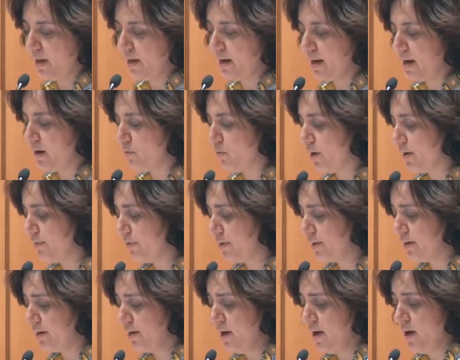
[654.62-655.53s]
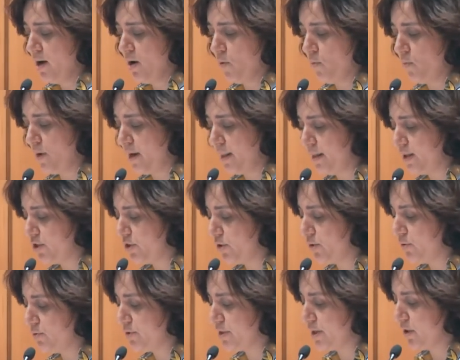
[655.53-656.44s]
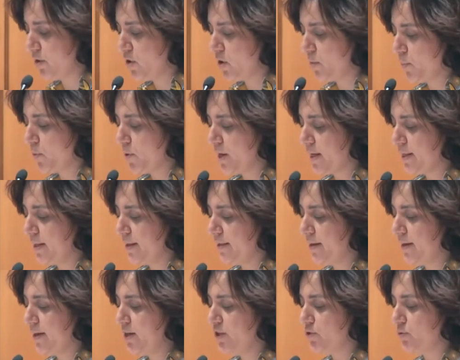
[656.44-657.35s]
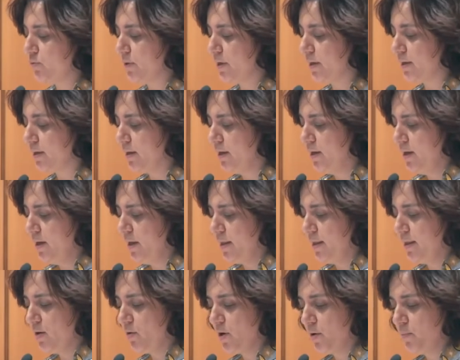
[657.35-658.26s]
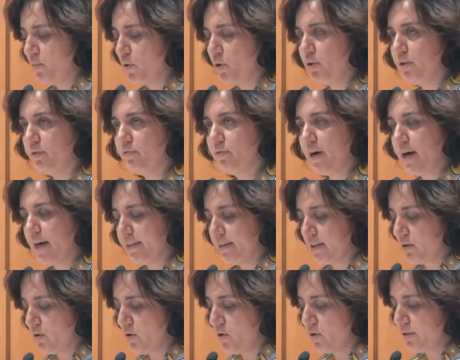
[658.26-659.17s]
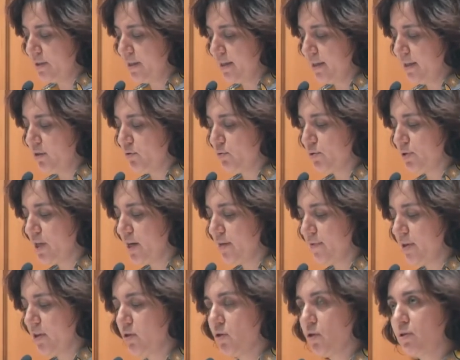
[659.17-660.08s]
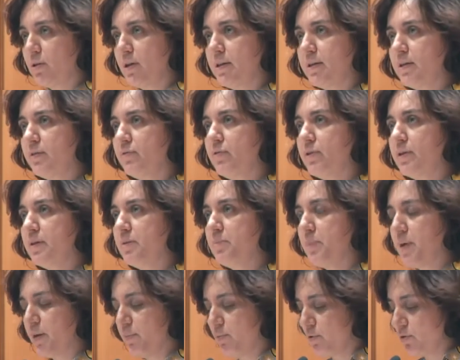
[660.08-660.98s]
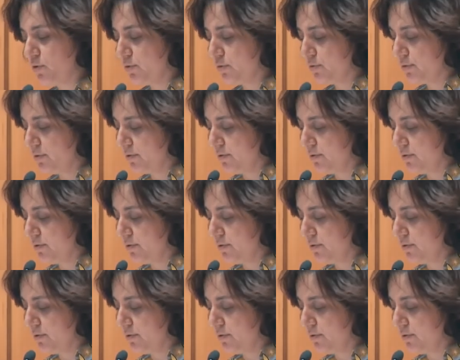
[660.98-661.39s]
However, when these tunes incorporated in the ritual, they were modified accordingly to serve a totally different purpose